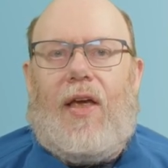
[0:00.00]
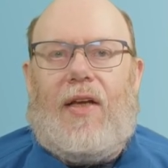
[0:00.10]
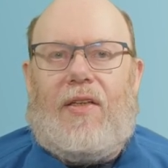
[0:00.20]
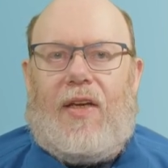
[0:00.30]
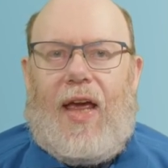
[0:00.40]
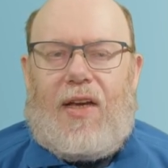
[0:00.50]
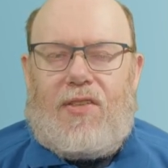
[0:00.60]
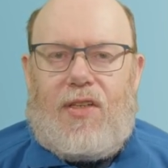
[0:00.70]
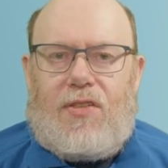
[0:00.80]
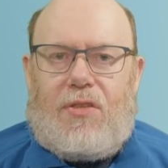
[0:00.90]
and the
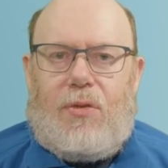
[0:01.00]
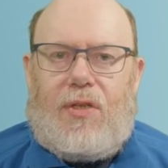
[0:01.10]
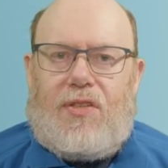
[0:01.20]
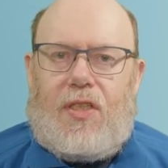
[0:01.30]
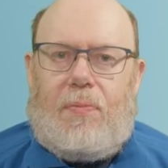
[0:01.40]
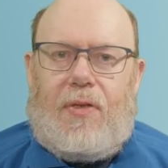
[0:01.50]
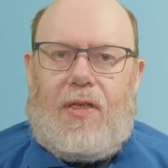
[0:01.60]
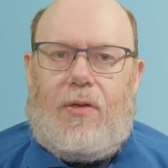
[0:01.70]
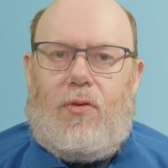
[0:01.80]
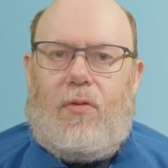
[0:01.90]
access to the
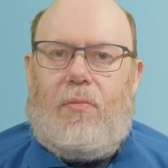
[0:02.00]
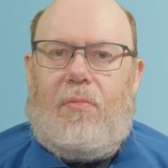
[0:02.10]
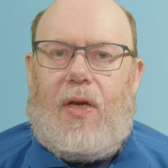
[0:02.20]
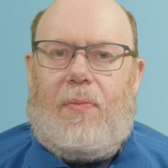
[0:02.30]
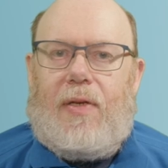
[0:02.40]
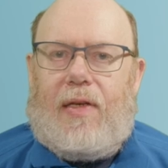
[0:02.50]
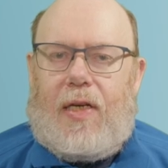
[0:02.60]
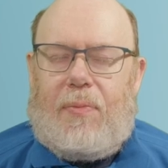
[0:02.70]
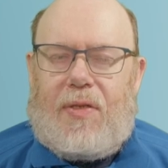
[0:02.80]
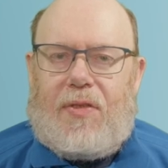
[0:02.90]
CPU may be
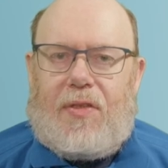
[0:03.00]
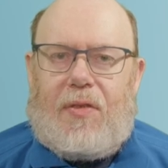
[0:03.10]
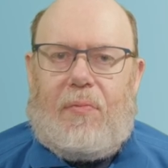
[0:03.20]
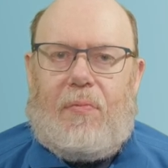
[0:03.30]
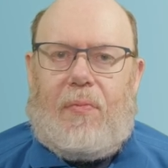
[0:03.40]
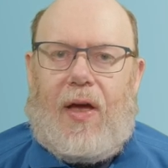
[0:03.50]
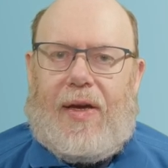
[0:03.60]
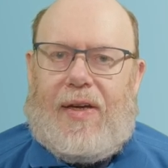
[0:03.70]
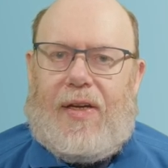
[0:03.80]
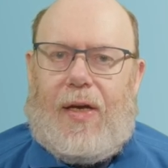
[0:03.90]
limited
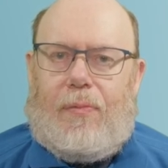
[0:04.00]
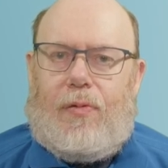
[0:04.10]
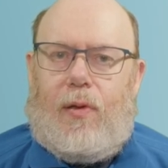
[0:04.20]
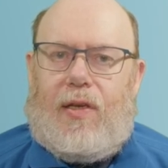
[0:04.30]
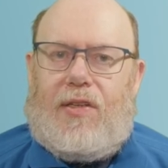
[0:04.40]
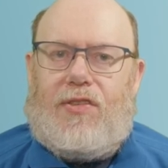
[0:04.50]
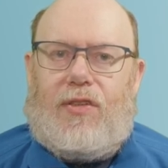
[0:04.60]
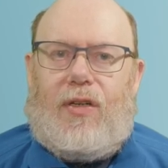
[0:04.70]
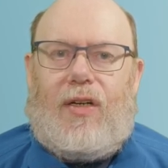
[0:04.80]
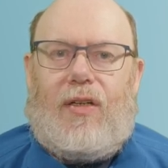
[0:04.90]
by a policer.